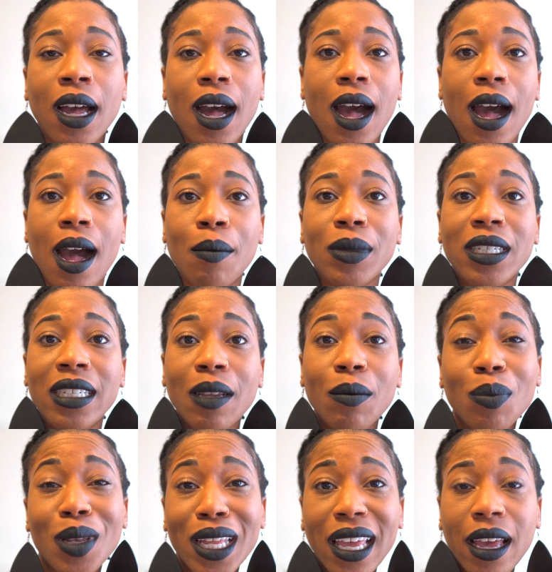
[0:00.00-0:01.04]

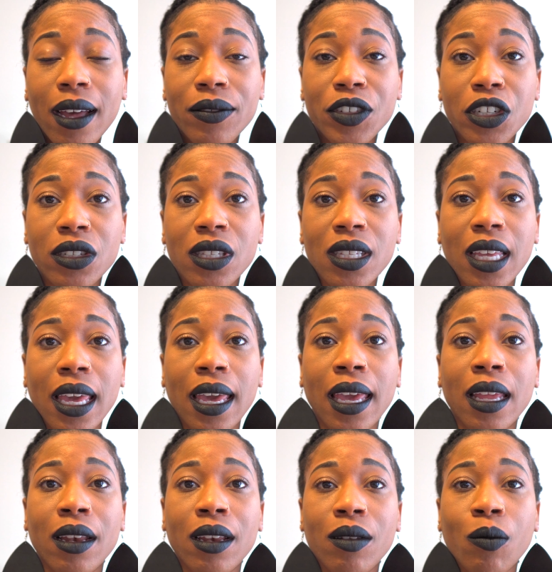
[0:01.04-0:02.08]
dimpling of your
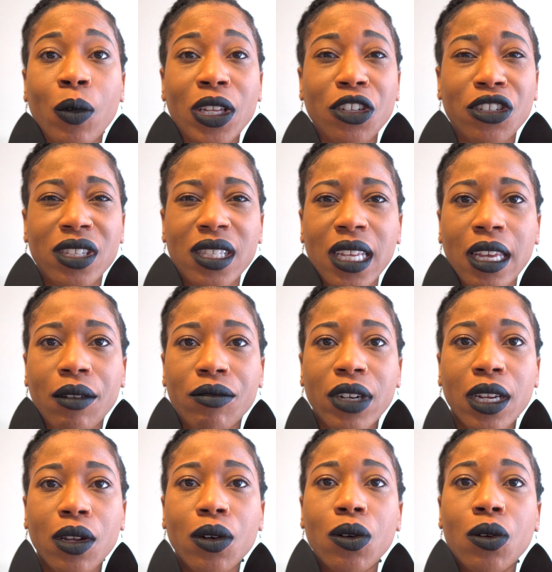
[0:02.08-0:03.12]
skin when you're seeing
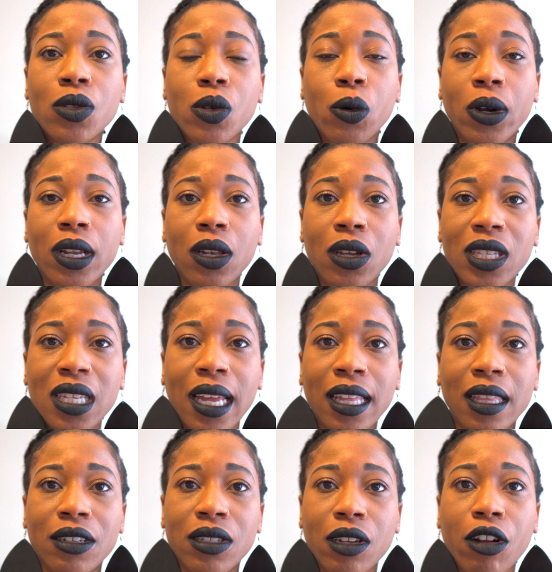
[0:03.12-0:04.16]
wrinkles or it looks like
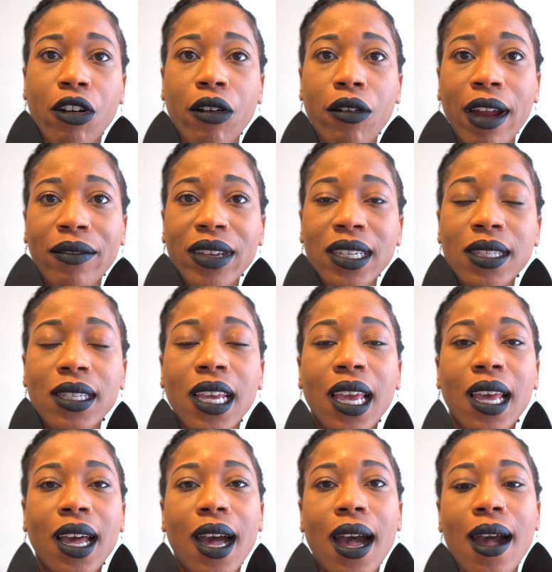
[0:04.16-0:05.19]
there's a crevice.
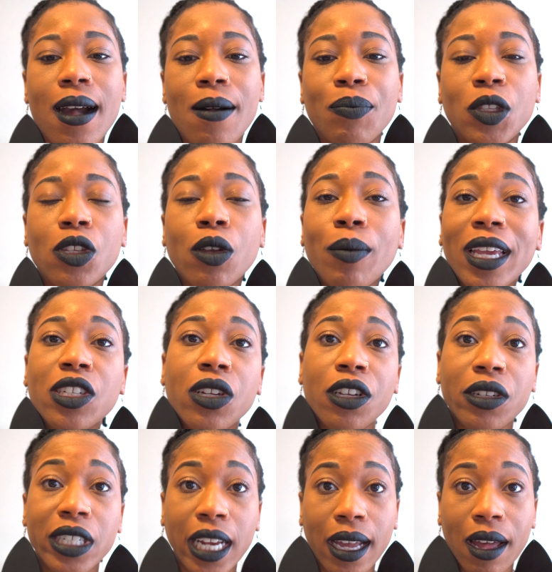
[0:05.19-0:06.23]
So make sure
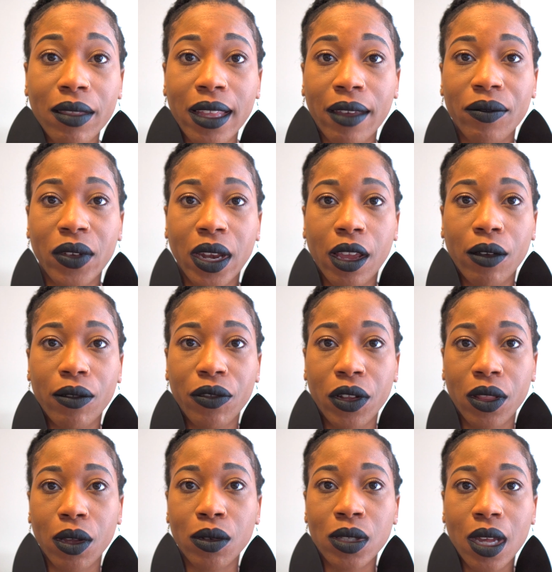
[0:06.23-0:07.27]
you check out that video for
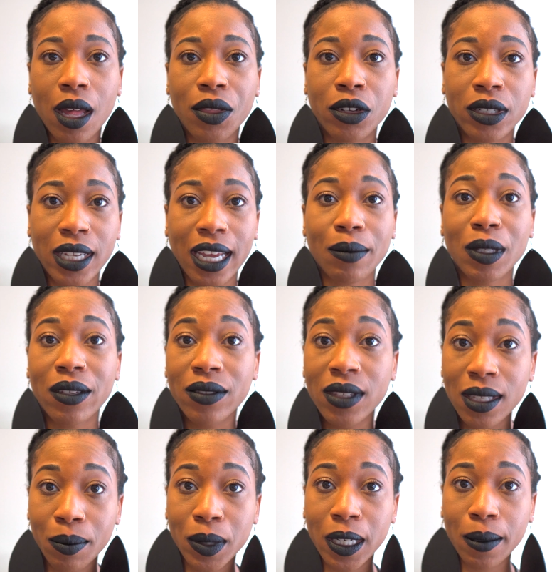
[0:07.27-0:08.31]
those other types of
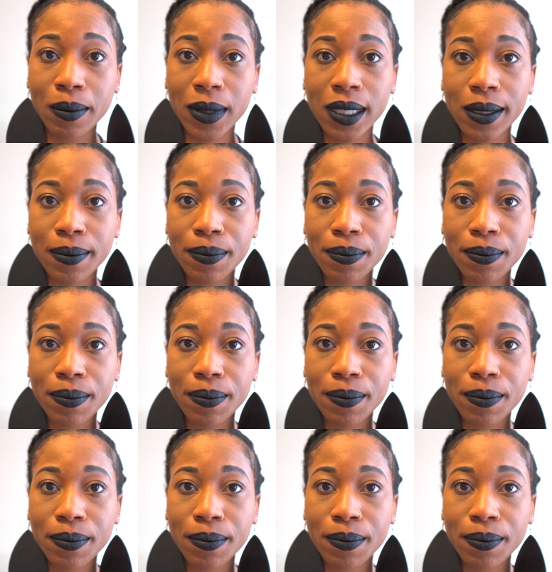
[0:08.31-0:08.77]
symptoms.